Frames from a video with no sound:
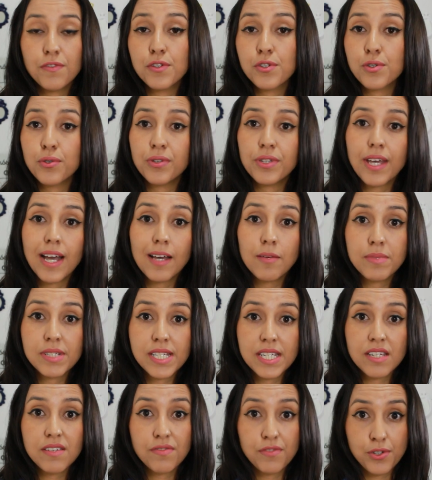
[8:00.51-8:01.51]
if you do the I B
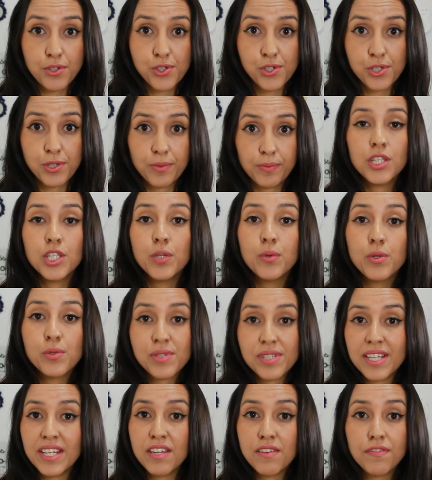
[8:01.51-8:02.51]
T version, you will
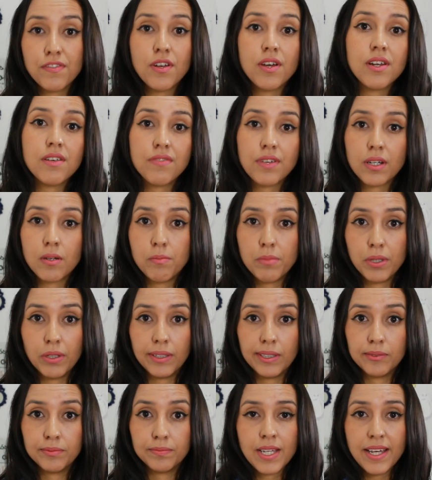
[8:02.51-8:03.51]
sit in front of a
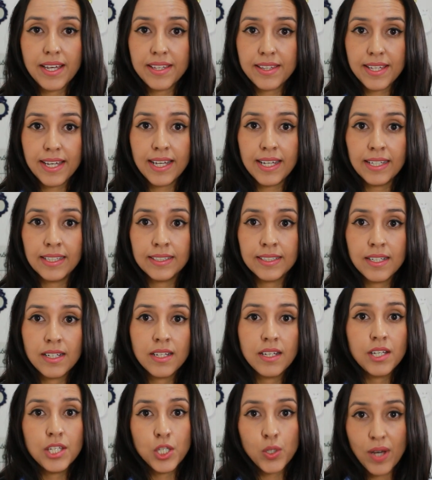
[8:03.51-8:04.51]
computer and then
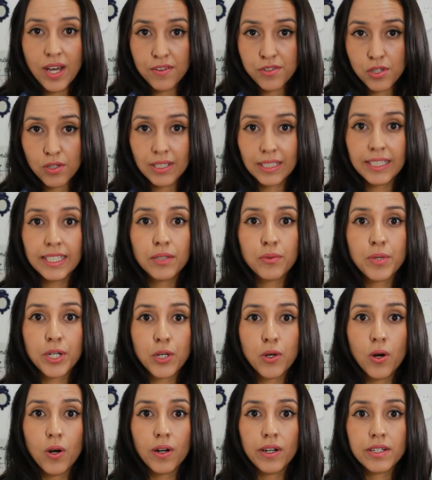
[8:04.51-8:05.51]
you have to click
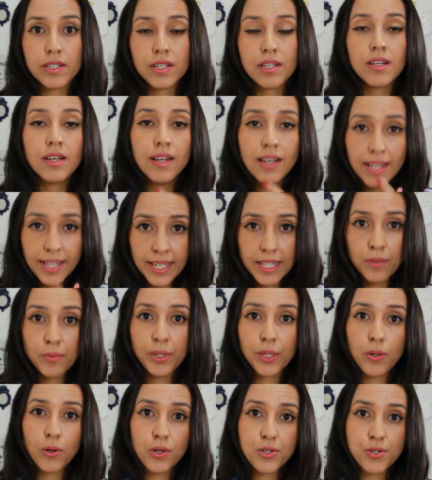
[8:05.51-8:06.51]
record and
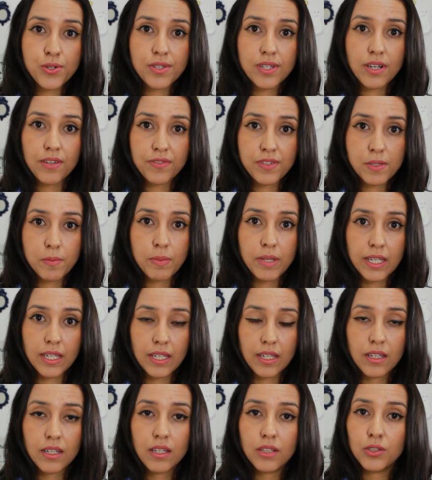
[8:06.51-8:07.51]
record yourself
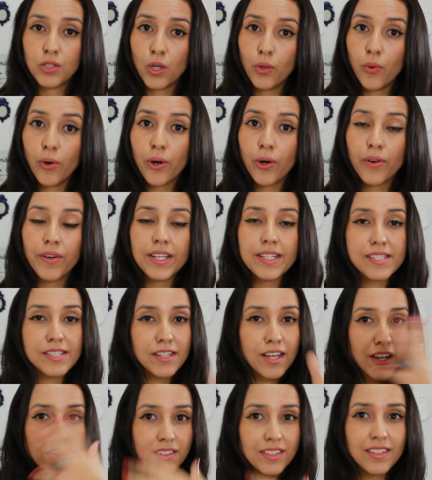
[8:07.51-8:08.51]
speaking. Don't worry, it's
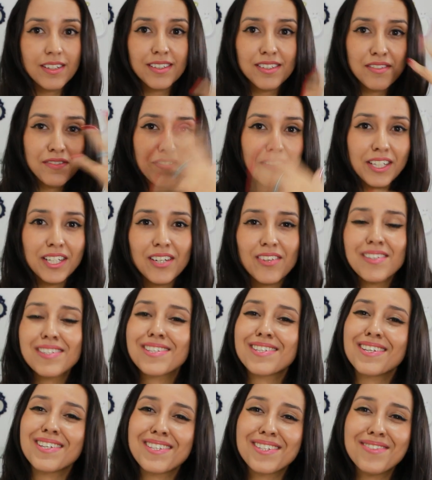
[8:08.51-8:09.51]
not uh, the video,
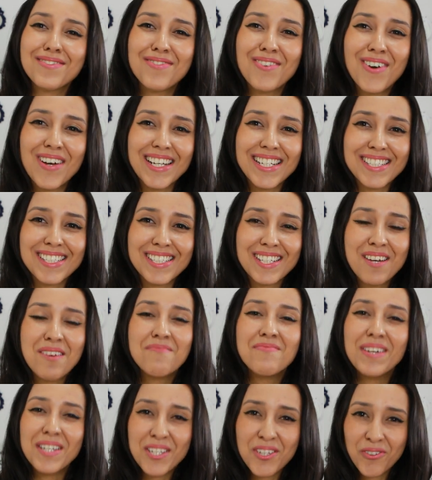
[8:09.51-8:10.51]
it's just the voice,
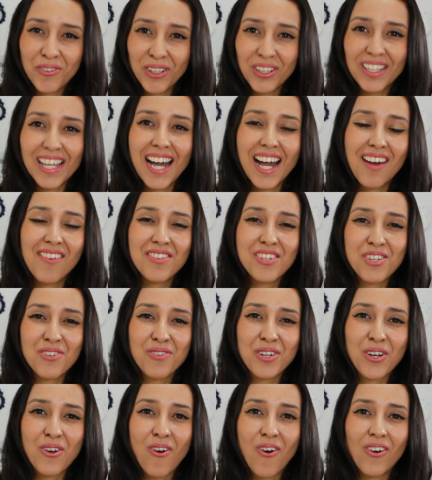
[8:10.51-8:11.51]
but you will have to
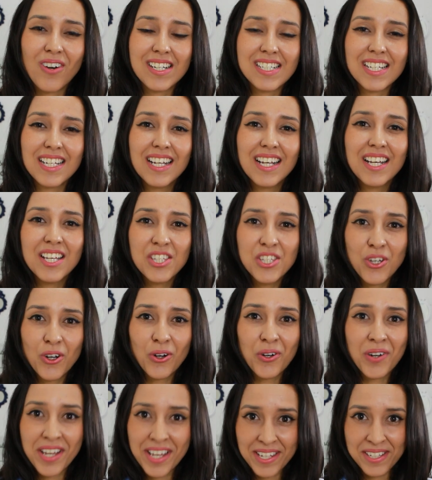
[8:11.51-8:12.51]
record
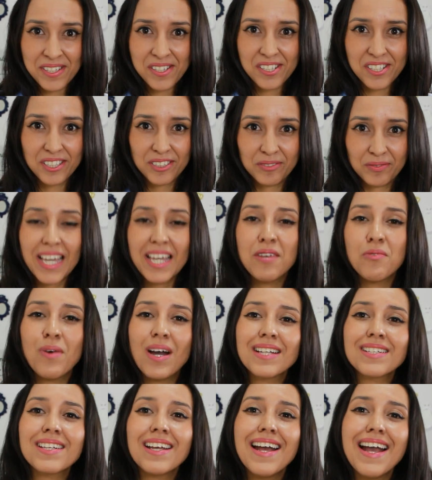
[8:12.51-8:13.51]
your answer. And
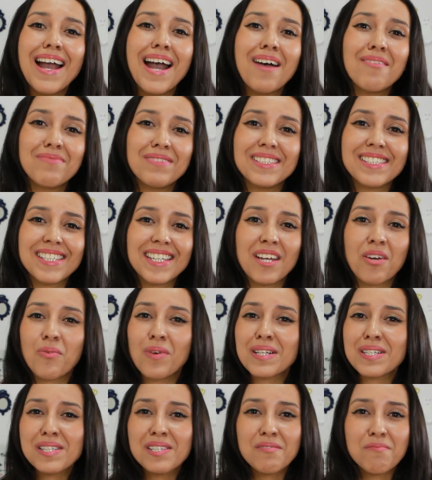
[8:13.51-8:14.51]
what happens here?
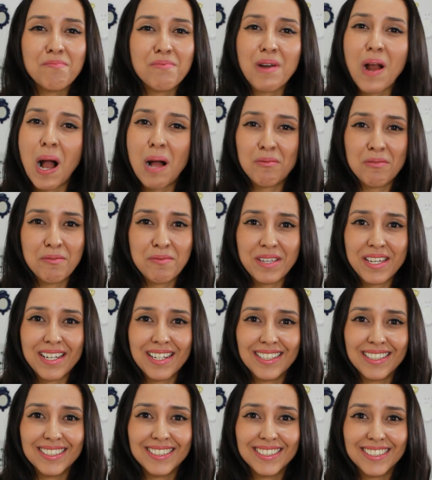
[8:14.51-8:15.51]
What's the problem
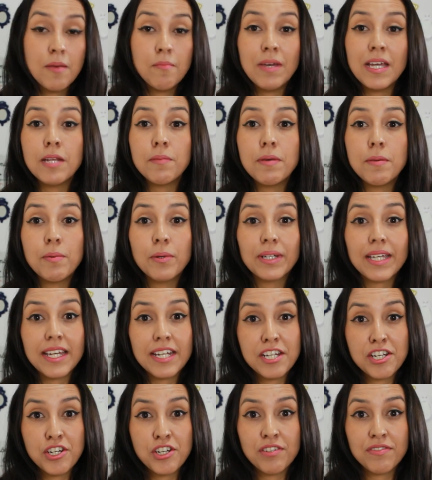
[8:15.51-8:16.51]
here? Many people
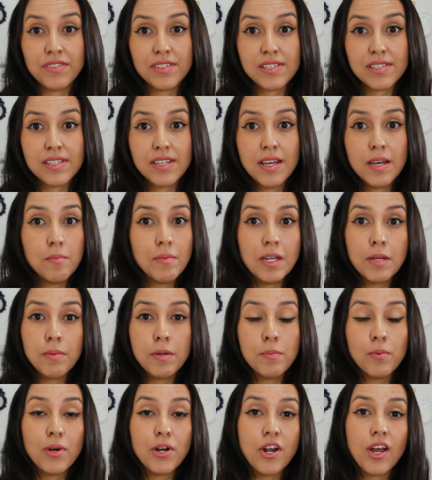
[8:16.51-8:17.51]
get nervous. Many
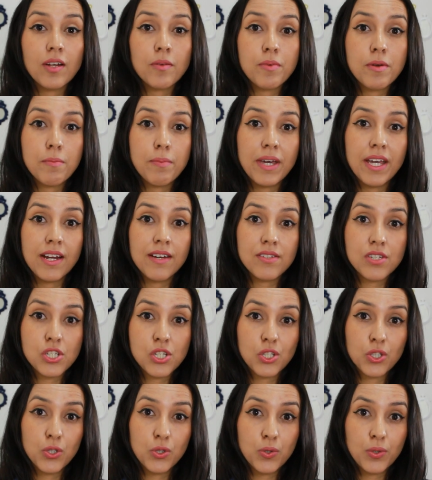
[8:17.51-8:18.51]
people are not prepared
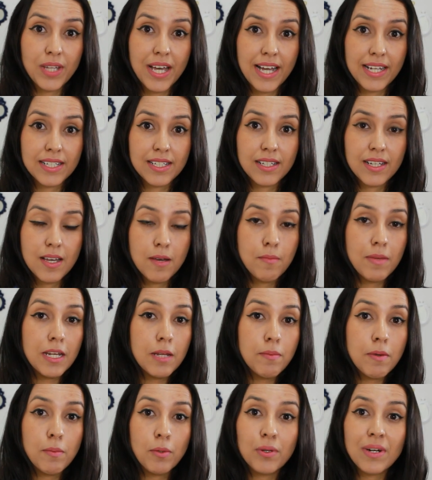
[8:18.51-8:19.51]
to do that.
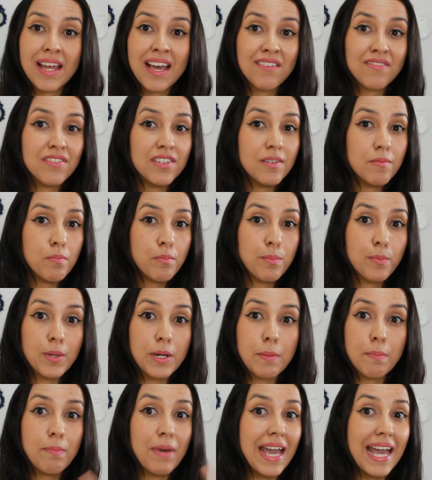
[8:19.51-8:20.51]
Many people never
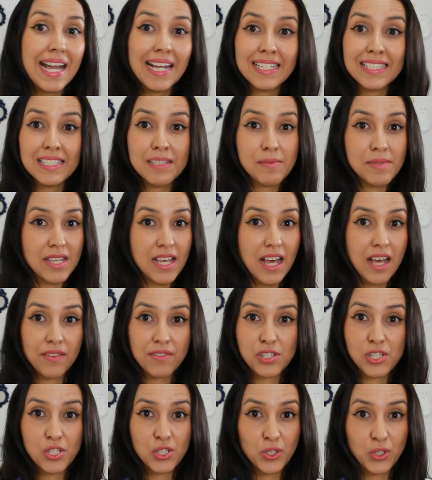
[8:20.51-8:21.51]
prepare
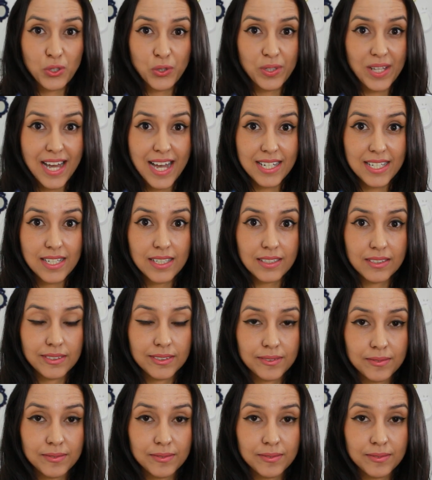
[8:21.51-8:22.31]
themselves to do that.